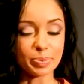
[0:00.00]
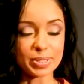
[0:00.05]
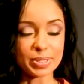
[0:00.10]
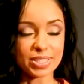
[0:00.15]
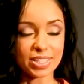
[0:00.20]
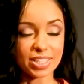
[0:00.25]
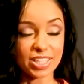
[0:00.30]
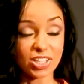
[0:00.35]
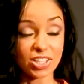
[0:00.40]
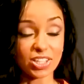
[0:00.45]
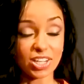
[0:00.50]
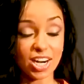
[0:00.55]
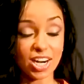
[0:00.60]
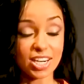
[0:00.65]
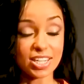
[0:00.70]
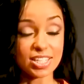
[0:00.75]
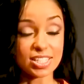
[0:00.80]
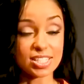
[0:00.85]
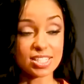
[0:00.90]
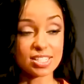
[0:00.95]
a particular
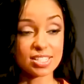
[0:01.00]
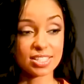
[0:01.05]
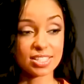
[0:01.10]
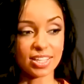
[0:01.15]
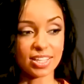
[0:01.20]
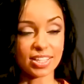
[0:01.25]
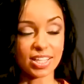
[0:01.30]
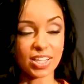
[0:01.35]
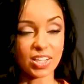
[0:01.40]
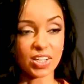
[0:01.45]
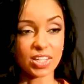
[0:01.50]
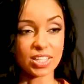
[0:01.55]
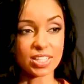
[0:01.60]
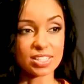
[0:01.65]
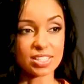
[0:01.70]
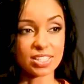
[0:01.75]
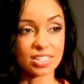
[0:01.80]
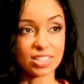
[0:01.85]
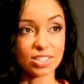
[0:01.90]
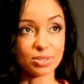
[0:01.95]
artist, and that
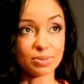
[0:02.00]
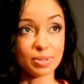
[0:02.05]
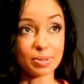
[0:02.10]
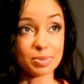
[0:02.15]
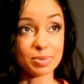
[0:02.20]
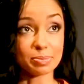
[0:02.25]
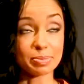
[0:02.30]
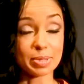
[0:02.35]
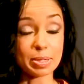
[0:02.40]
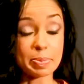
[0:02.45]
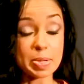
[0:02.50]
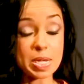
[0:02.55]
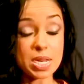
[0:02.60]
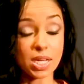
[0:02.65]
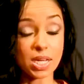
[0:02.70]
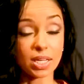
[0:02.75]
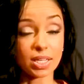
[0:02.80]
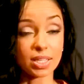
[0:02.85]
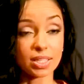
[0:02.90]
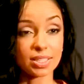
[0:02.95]
artist interrupted my
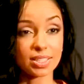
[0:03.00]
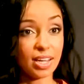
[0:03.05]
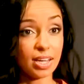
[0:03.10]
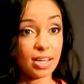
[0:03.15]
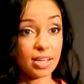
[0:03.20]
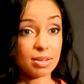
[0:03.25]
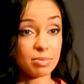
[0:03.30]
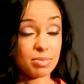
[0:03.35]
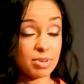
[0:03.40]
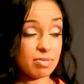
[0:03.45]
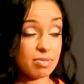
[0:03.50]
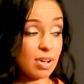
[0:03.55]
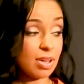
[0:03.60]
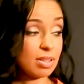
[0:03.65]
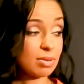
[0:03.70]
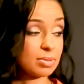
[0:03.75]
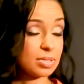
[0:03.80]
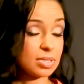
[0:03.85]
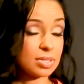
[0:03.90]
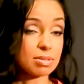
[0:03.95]
meeting. And my
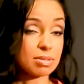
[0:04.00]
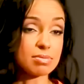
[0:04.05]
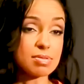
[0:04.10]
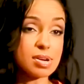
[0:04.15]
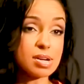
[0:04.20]
father was in the